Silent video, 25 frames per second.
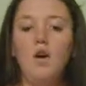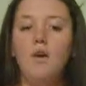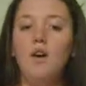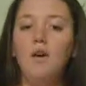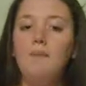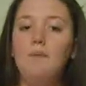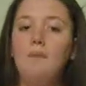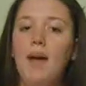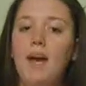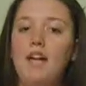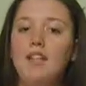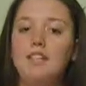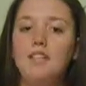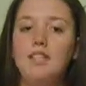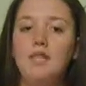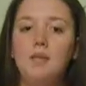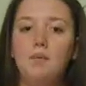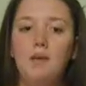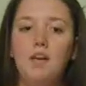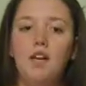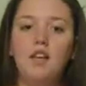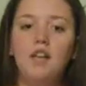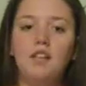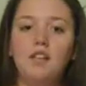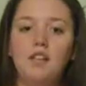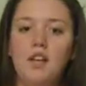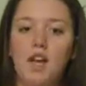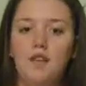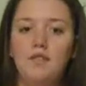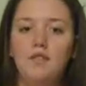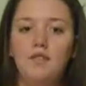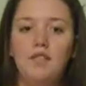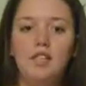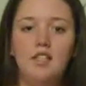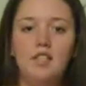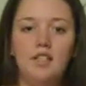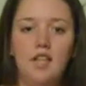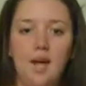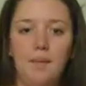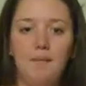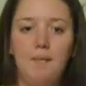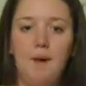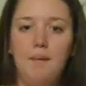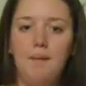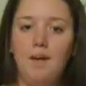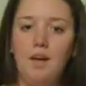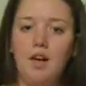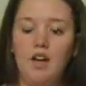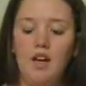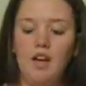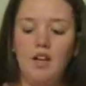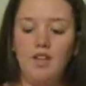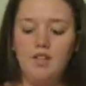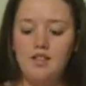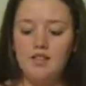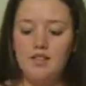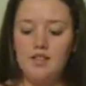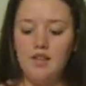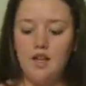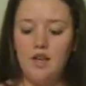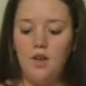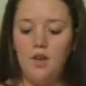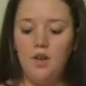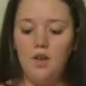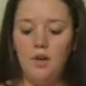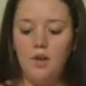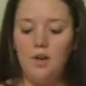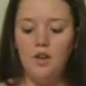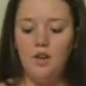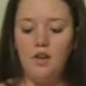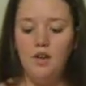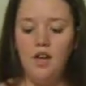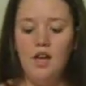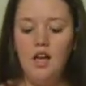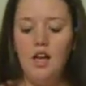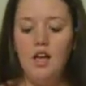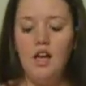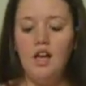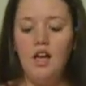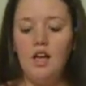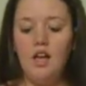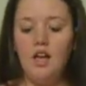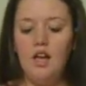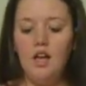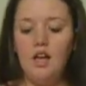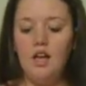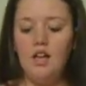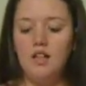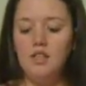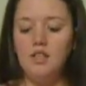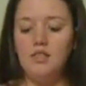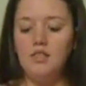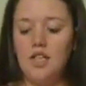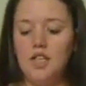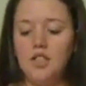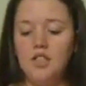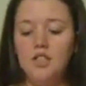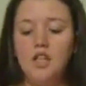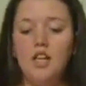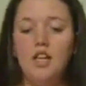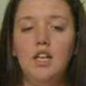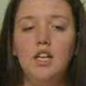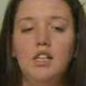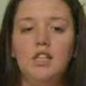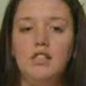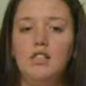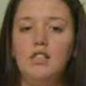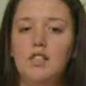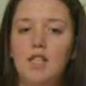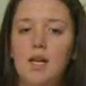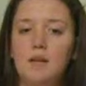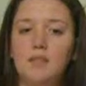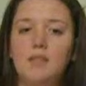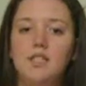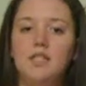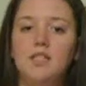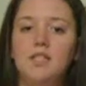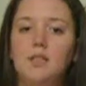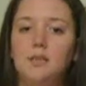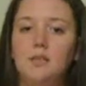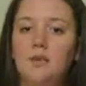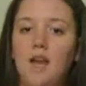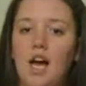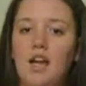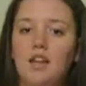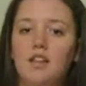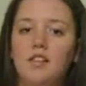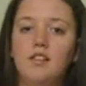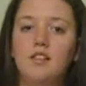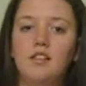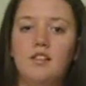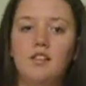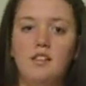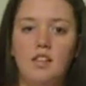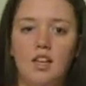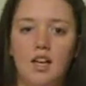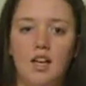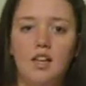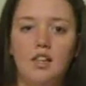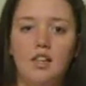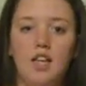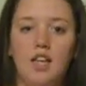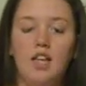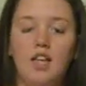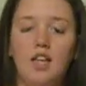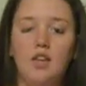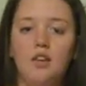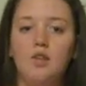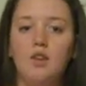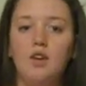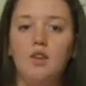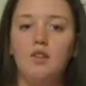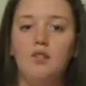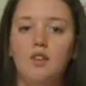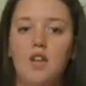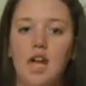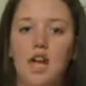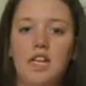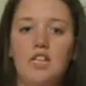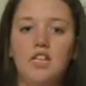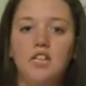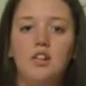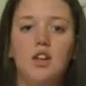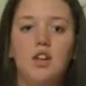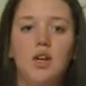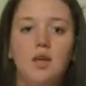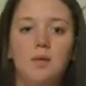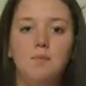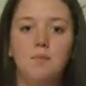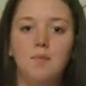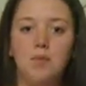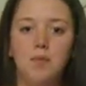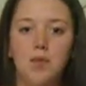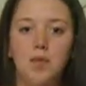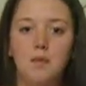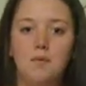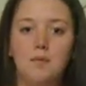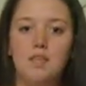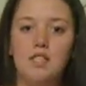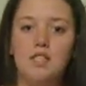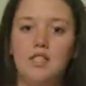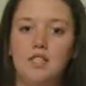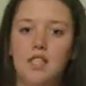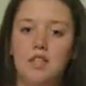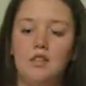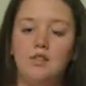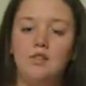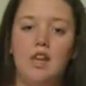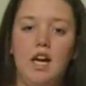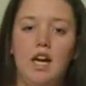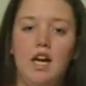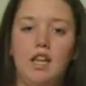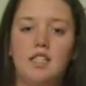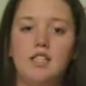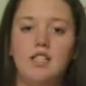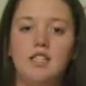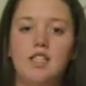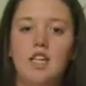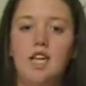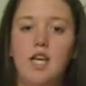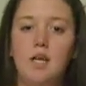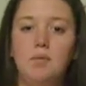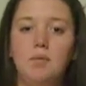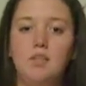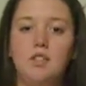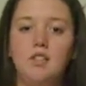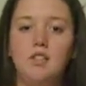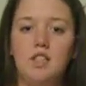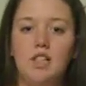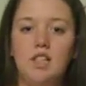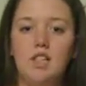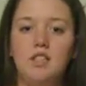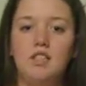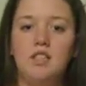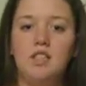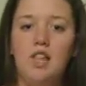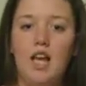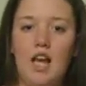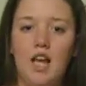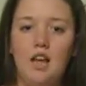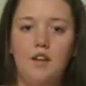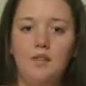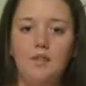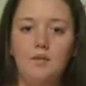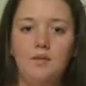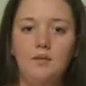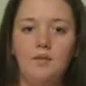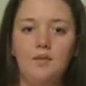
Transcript: Going back to the book Safe in the Sun by Mary Ellen Siegel, sunscreen is a substance applied to the skin that either reflects or absorbs the sun rays to keep your skin safe.